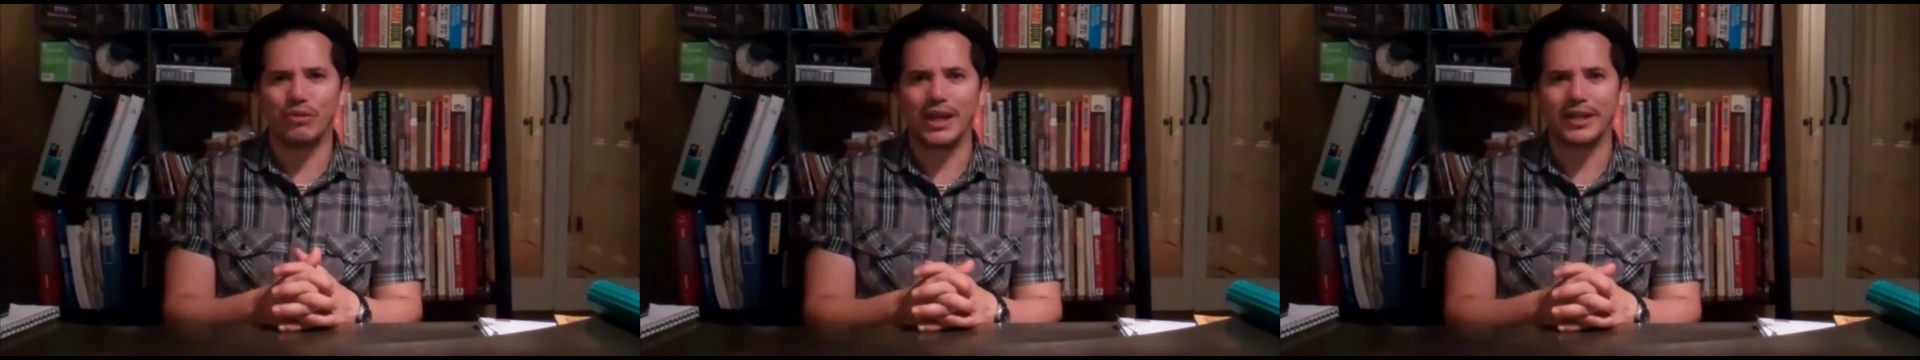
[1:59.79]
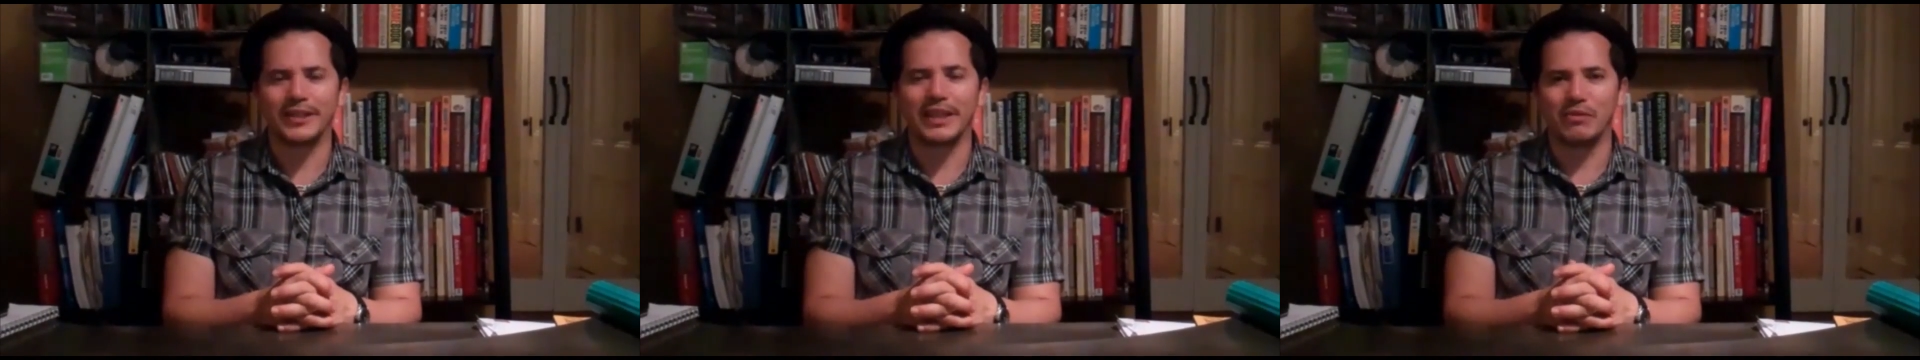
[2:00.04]

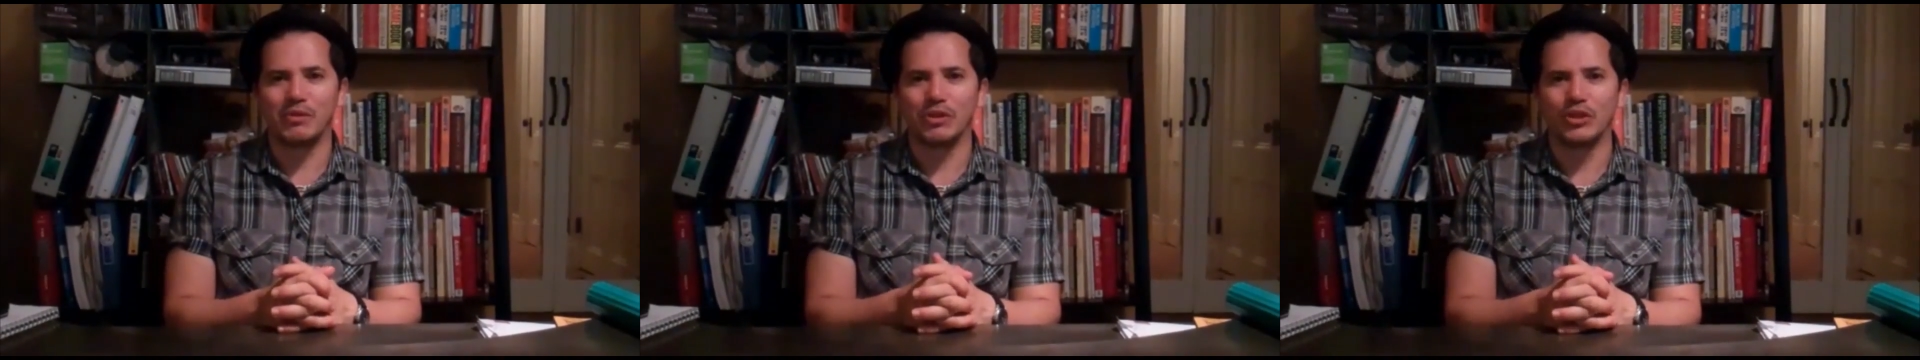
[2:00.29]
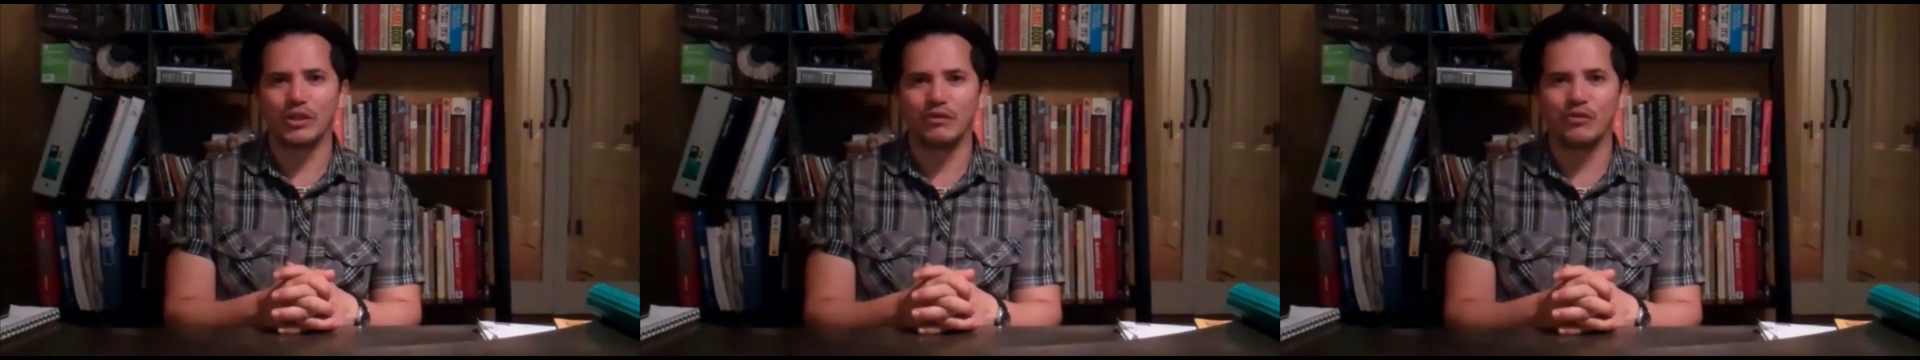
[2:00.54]
rating that we
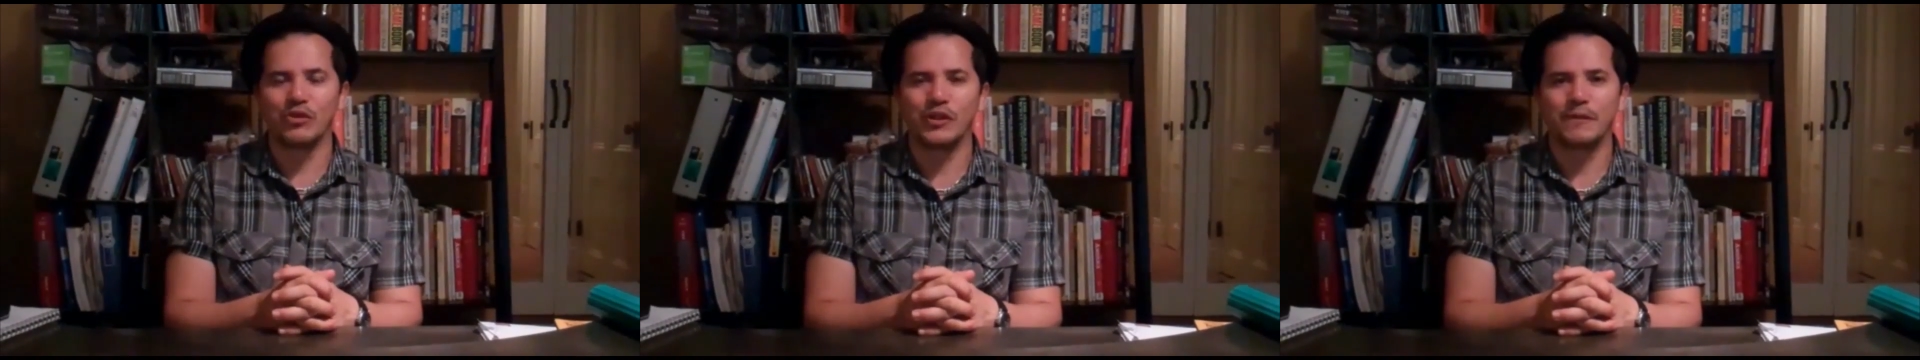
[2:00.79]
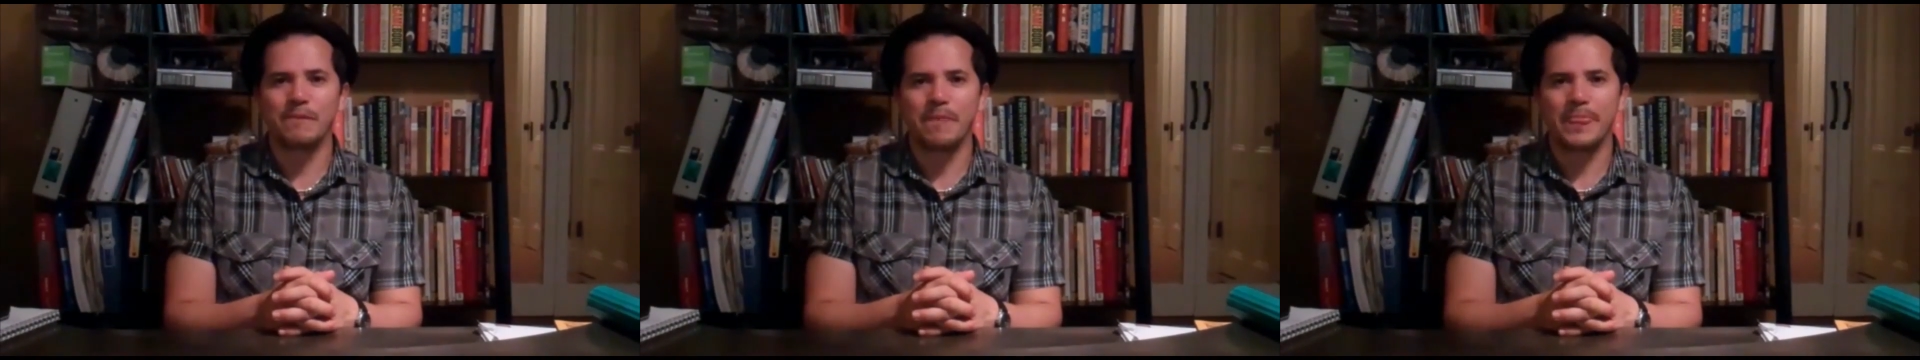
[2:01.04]
were looking
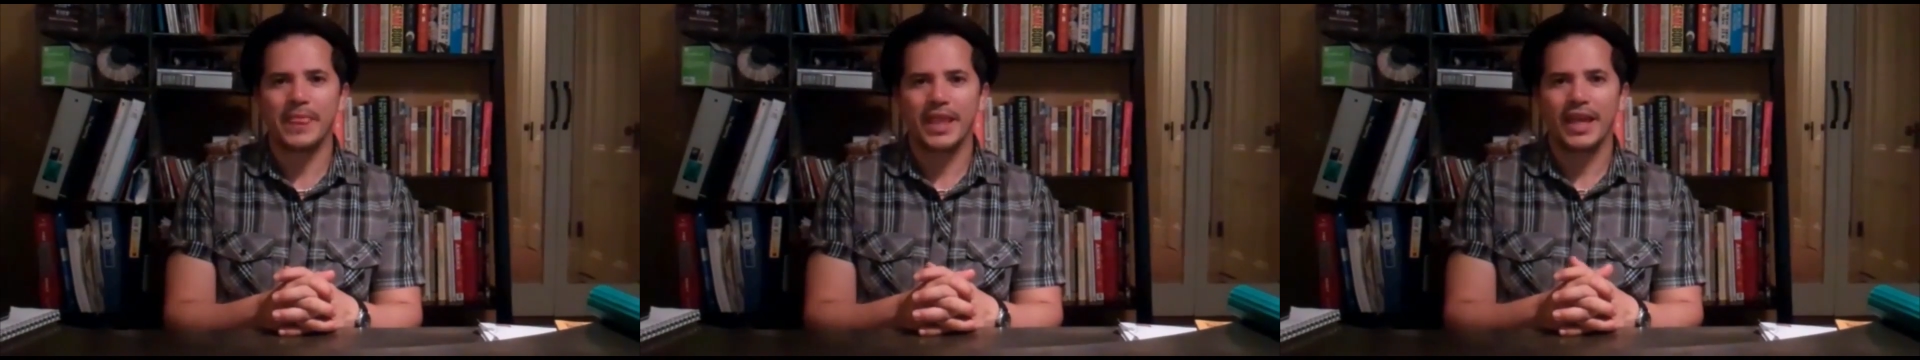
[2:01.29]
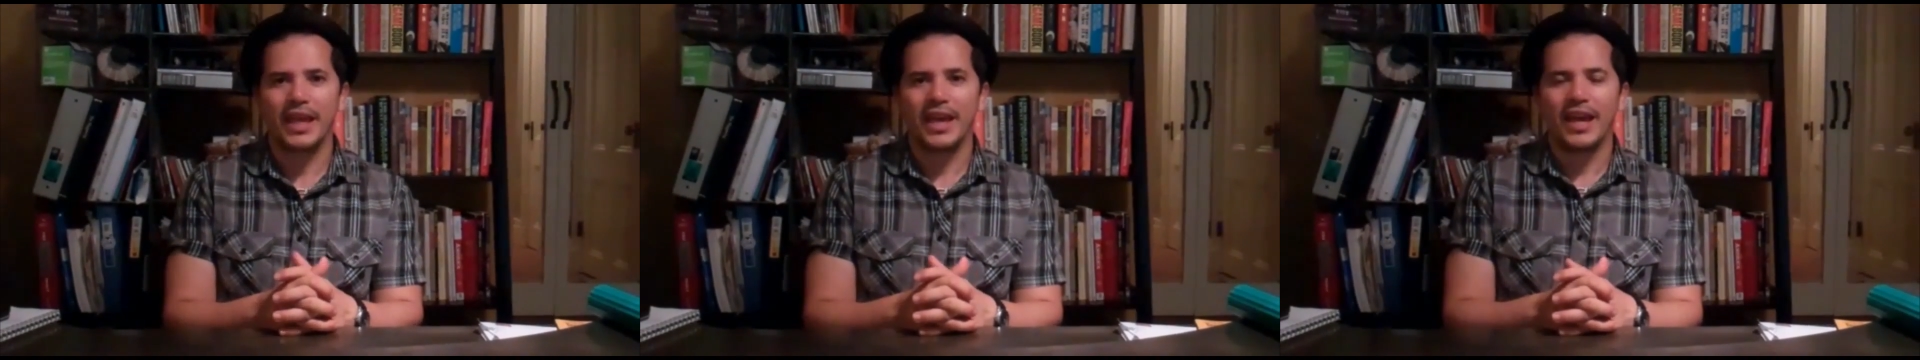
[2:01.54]
for.
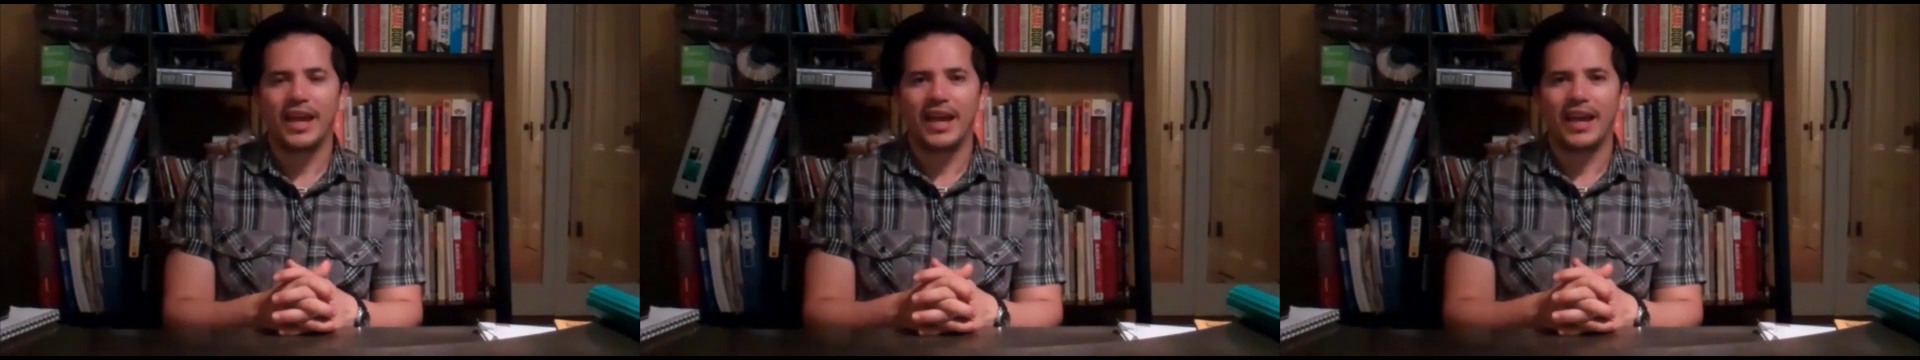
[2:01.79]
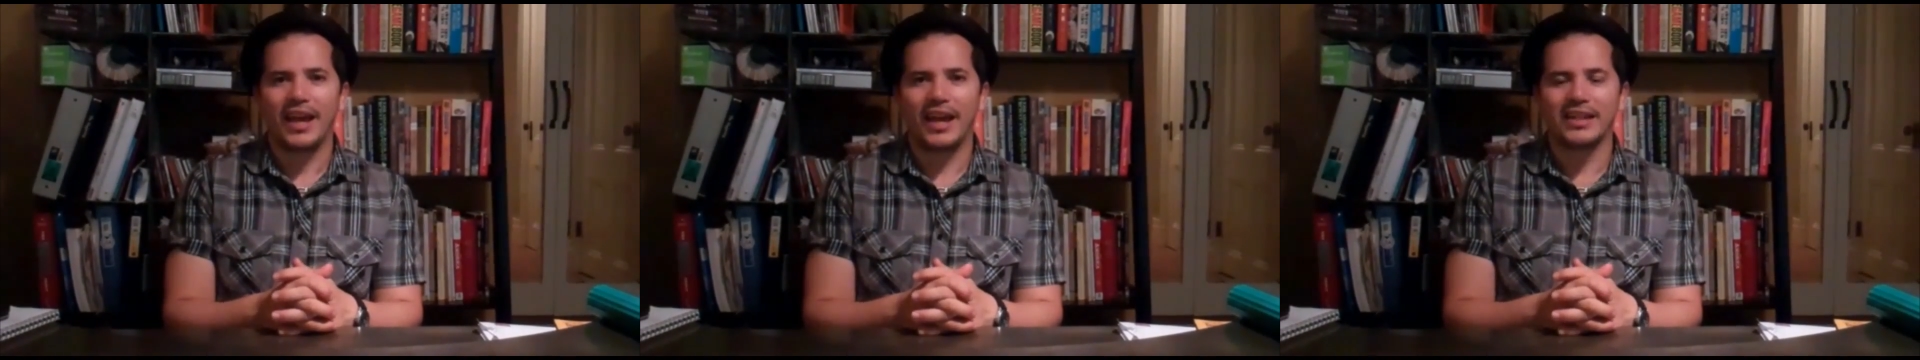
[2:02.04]

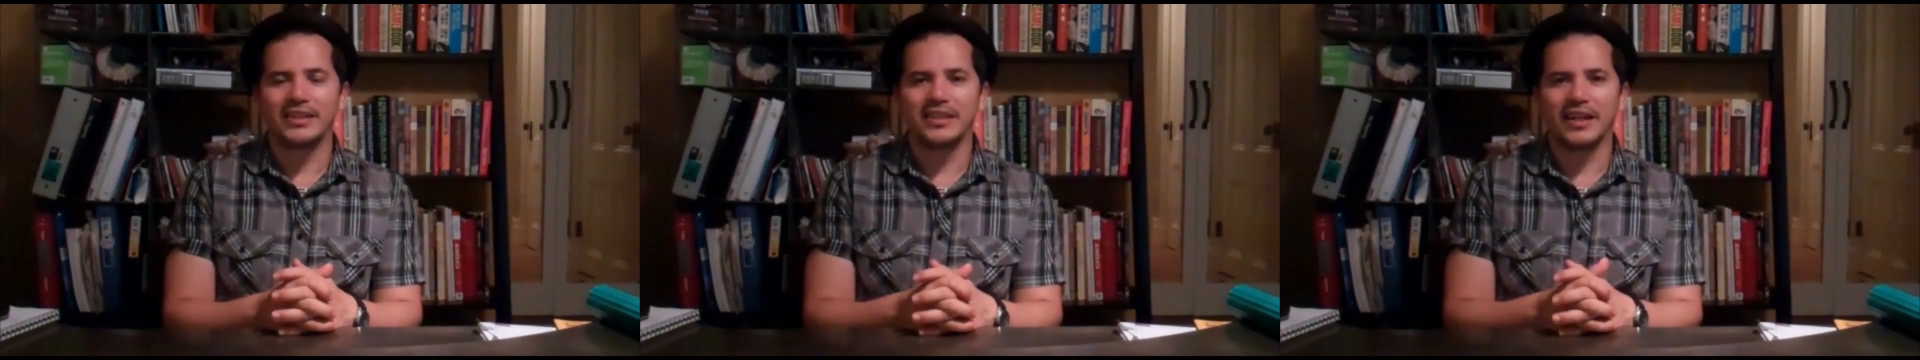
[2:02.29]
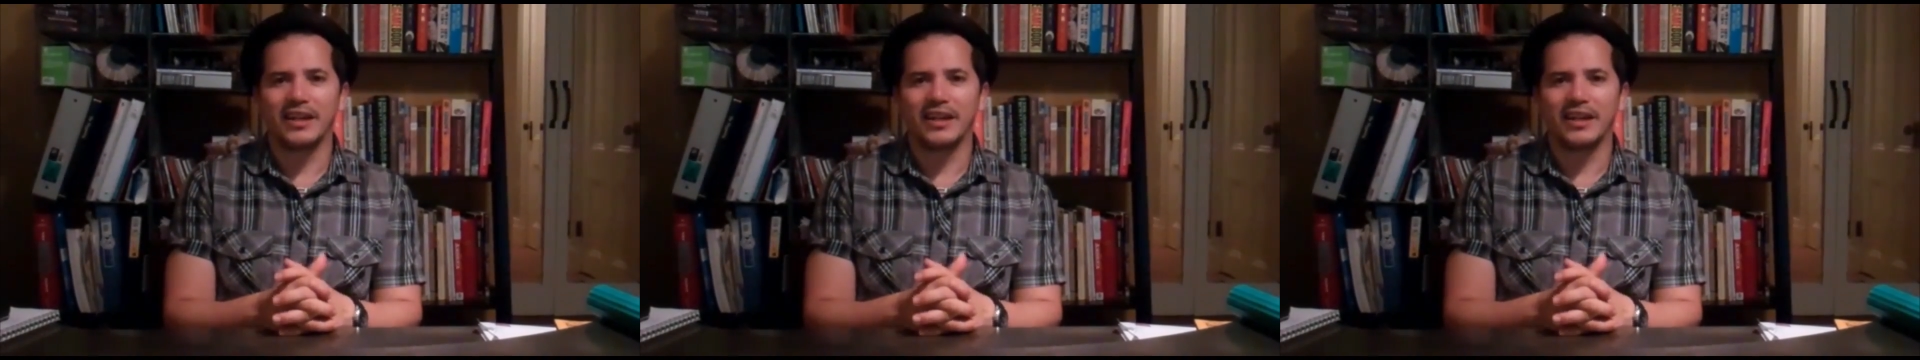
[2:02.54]
And